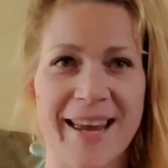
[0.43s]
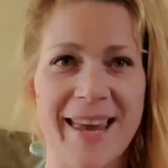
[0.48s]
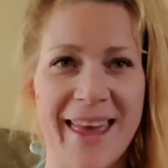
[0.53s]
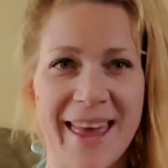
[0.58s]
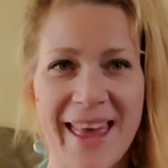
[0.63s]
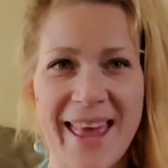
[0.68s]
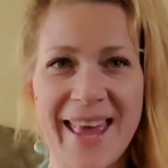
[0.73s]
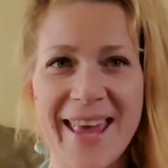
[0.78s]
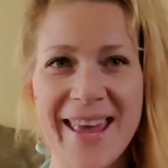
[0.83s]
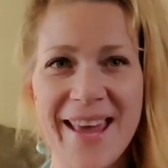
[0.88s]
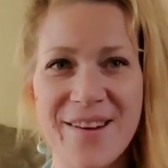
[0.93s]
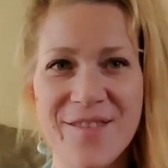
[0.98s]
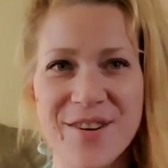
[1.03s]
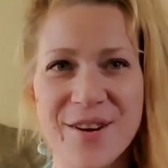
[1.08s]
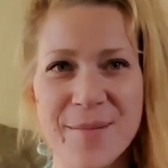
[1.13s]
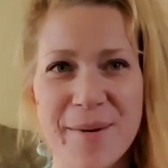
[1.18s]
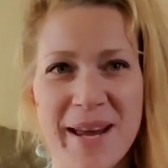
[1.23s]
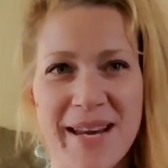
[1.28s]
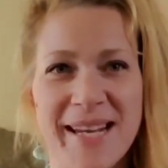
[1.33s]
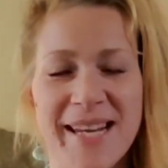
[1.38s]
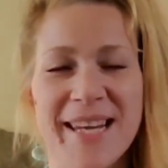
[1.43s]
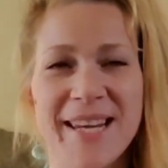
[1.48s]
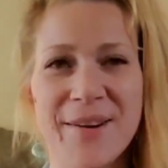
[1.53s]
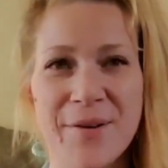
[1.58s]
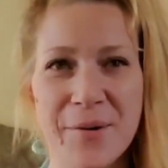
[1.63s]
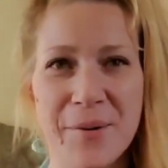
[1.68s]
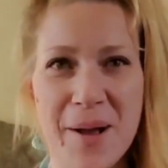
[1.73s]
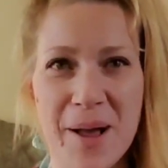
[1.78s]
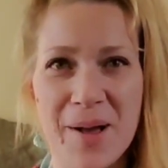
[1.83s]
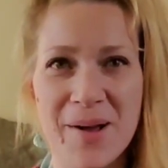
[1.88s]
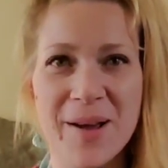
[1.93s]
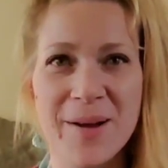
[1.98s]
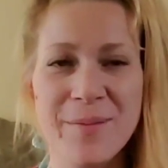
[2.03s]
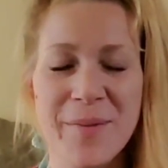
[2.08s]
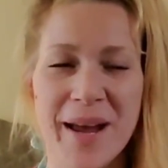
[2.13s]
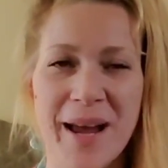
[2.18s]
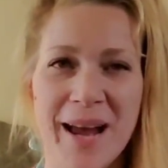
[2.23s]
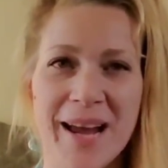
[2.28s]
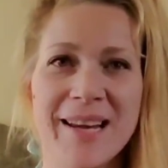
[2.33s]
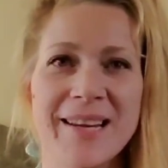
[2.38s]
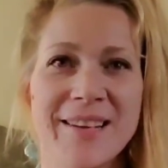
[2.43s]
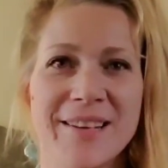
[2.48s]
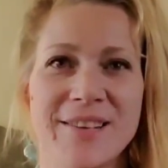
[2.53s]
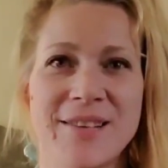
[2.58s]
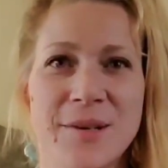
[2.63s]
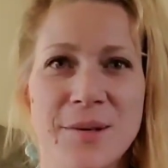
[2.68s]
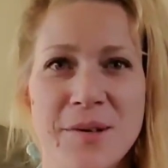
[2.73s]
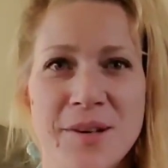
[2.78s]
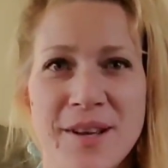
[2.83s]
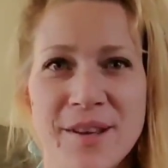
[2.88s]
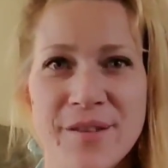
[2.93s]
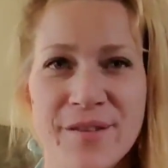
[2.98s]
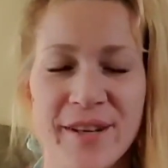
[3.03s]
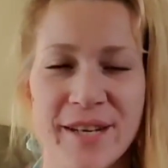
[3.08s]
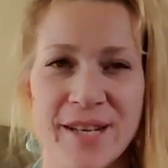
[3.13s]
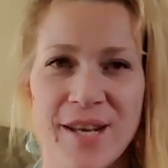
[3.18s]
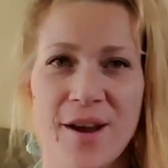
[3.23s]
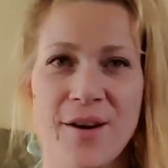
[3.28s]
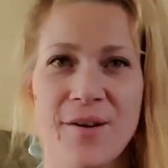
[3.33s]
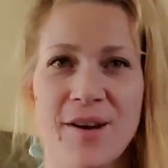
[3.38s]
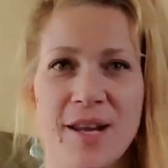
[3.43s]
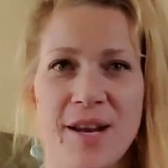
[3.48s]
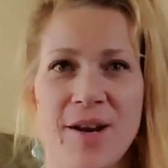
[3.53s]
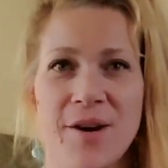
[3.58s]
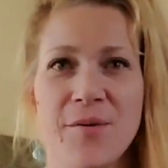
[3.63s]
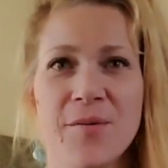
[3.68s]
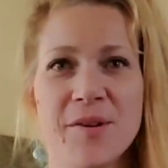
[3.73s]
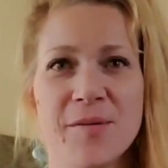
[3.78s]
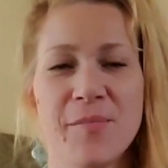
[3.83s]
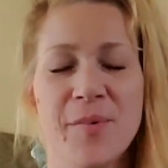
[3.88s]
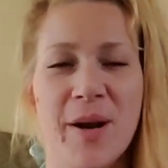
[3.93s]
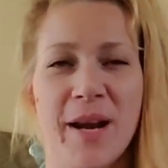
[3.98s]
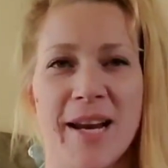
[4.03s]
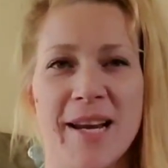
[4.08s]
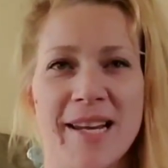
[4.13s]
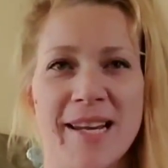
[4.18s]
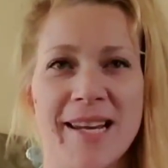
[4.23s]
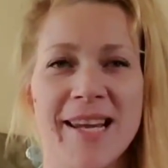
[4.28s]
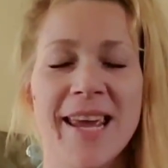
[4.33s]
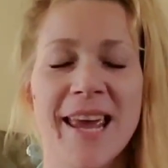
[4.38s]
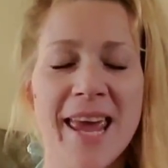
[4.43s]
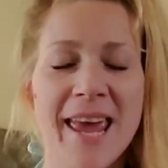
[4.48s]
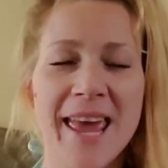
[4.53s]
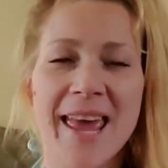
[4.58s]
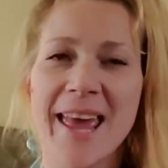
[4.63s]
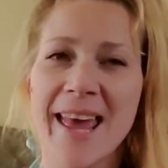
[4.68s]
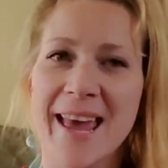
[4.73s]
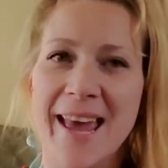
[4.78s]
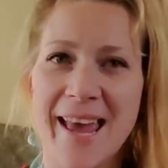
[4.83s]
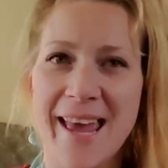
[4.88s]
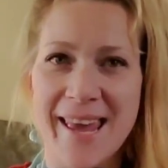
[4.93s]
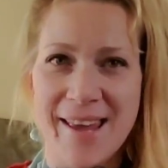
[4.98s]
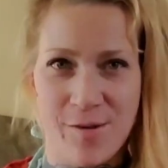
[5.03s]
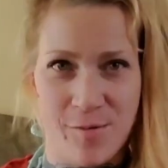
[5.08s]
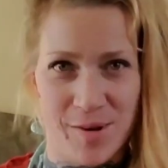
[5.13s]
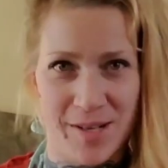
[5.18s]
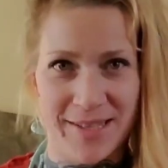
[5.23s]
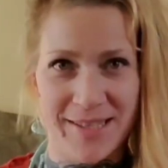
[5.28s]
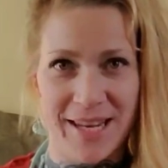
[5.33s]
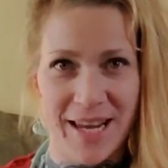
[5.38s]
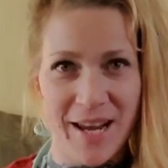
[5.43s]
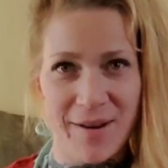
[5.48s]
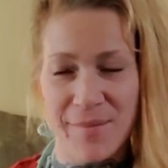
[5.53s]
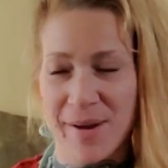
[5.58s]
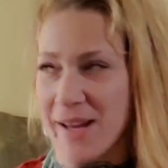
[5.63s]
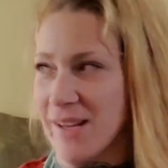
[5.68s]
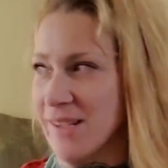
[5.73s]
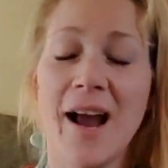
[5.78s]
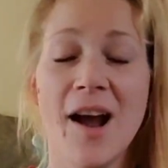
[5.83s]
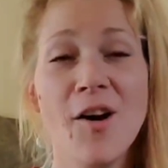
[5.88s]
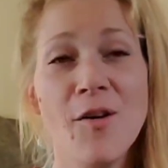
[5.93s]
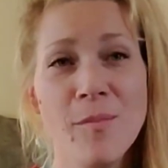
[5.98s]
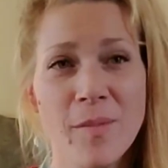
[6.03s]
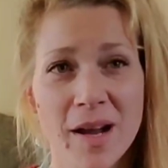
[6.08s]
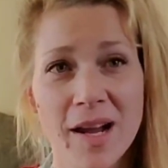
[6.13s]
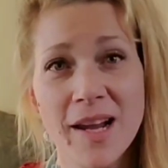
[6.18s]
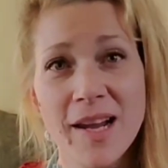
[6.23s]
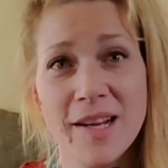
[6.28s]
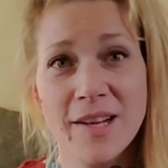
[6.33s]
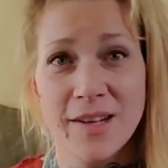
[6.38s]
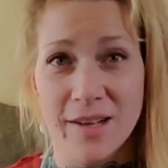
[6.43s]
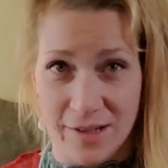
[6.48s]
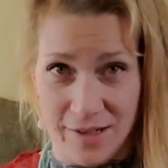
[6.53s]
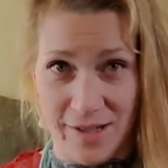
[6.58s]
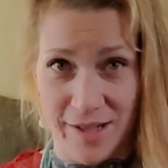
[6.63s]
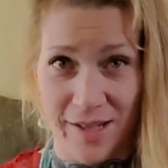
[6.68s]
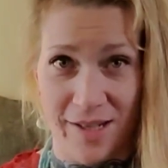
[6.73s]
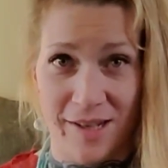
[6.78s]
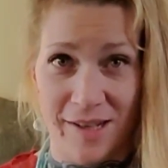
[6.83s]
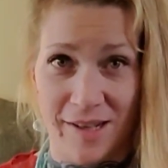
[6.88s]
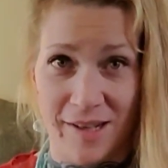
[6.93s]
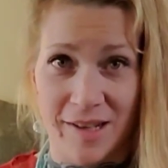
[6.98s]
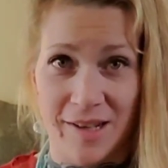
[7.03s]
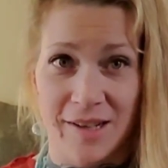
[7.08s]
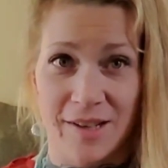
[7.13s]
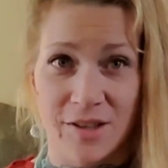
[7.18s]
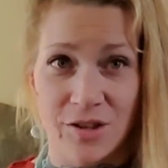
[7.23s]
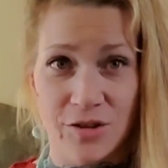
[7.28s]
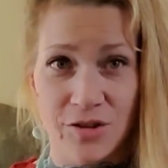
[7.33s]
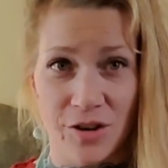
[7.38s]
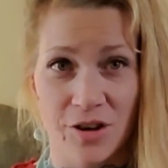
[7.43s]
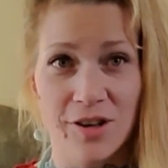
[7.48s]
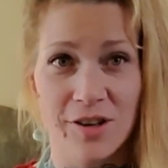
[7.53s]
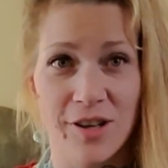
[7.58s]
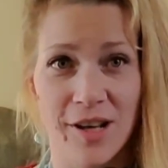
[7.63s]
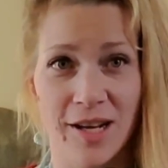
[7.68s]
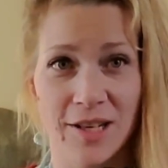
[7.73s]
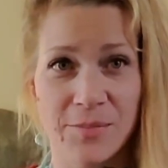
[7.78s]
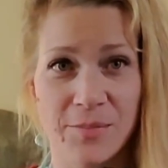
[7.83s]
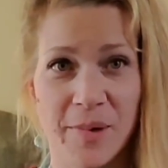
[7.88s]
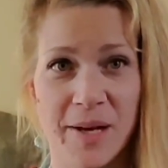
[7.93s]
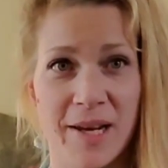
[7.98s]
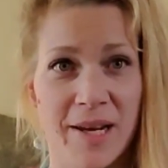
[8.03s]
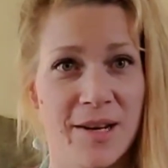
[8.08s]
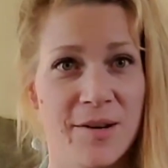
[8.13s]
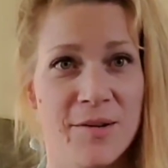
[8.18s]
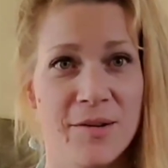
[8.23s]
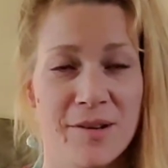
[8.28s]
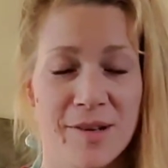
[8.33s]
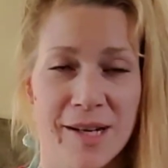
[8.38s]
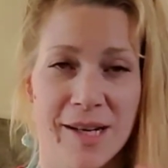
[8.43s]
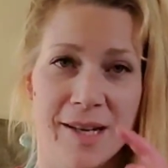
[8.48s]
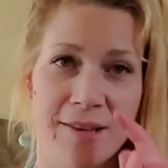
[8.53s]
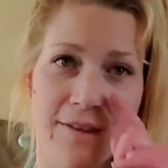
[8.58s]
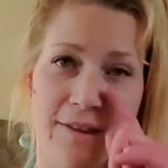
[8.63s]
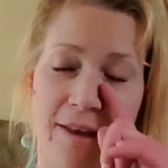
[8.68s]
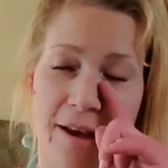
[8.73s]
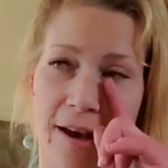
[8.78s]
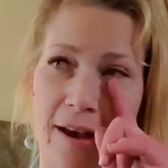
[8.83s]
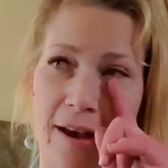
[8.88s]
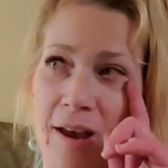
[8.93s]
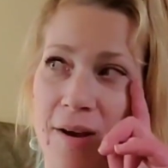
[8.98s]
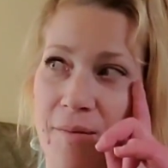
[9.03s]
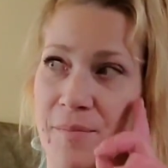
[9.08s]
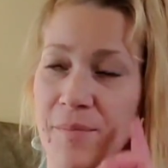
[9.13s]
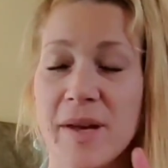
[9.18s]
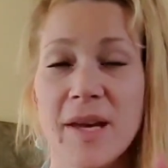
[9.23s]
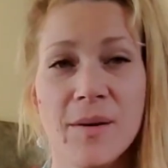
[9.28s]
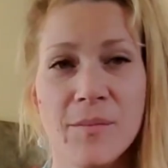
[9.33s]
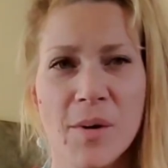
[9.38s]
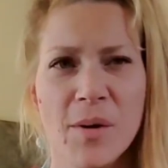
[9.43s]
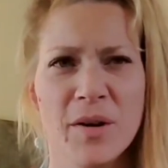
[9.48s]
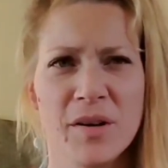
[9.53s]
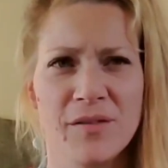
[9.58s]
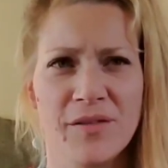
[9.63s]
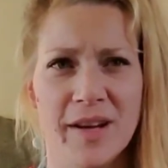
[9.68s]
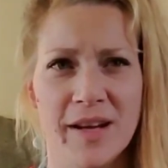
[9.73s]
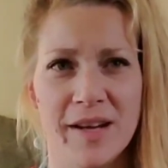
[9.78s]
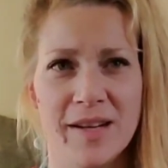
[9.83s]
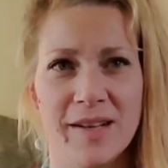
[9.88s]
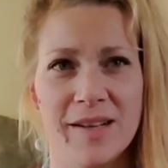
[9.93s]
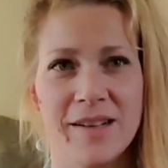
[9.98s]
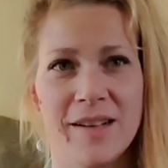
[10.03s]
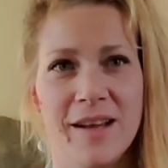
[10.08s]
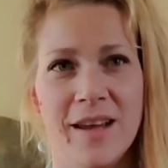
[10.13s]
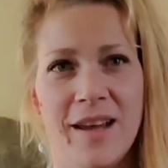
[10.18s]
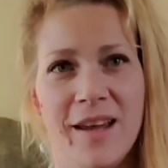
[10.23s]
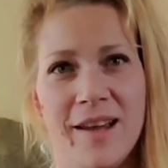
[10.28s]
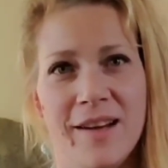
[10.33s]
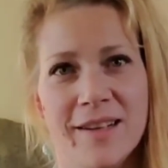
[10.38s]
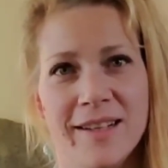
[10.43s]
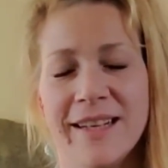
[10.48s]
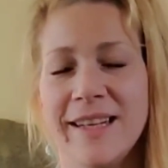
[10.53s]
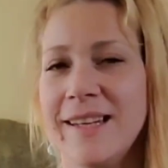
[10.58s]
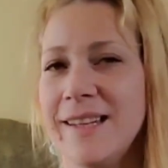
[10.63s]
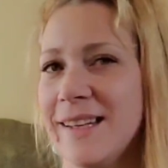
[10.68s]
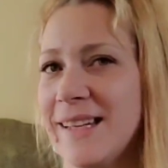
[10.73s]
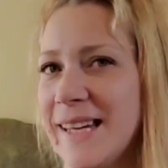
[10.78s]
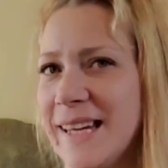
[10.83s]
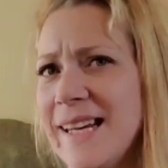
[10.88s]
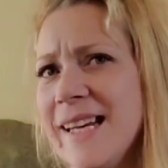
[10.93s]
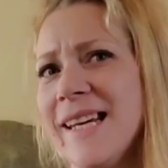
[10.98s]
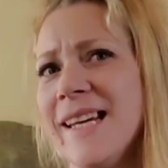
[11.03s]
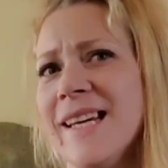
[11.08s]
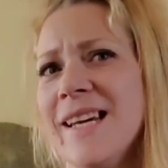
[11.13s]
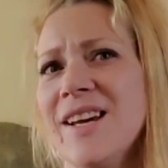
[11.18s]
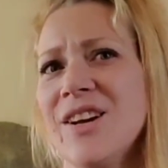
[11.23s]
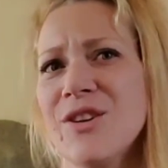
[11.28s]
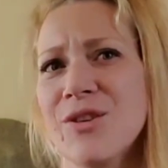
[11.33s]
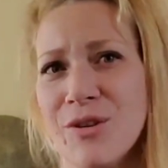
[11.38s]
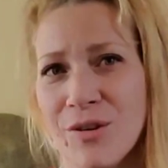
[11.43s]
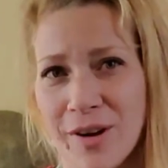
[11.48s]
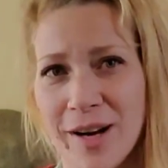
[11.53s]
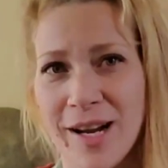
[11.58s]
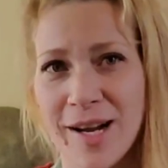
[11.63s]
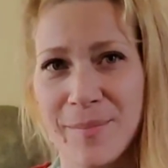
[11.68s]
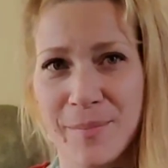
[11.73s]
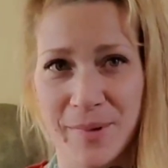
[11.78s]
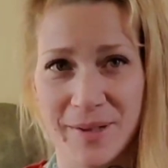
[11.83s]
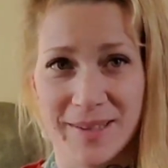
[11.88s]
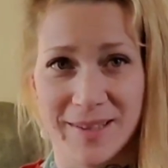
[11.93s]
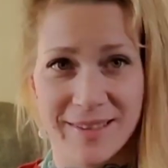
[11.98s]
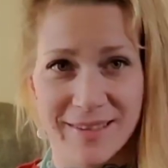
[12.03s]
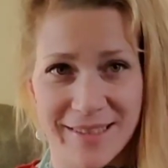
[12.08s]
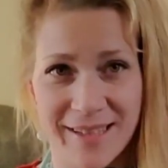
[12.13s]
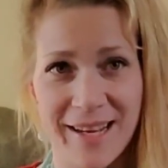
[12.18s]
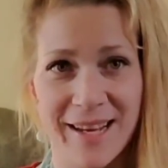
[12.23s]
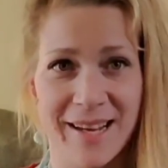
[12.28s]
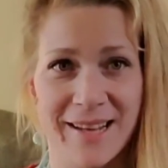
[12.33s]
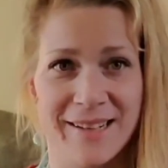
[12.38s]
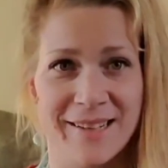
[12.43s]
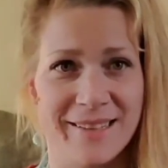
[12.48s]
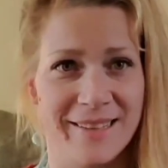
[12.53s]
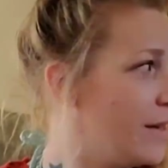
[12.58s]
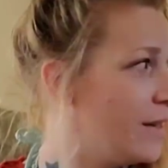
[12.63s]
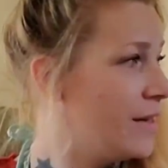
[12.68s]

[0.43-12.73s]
Hey everybody, welcome back to another video here with Brandy. Hey, what's up? How my struggle has been with being motivated and getting crap done.